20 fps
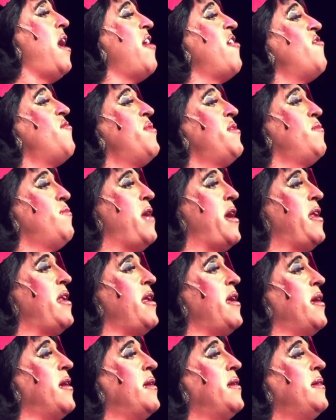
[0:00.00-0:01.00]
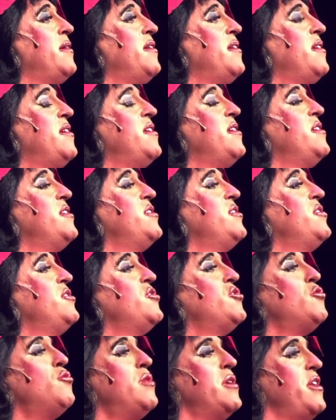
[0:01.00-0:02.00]
I've been waiting
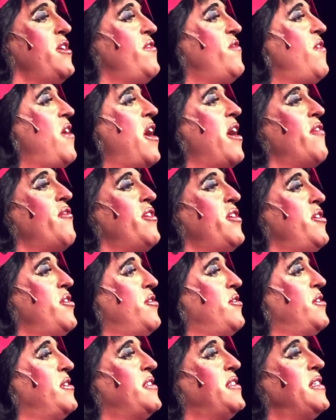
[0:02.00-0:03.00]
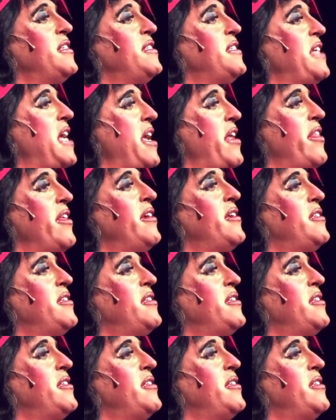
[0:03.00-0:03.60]
25 years to say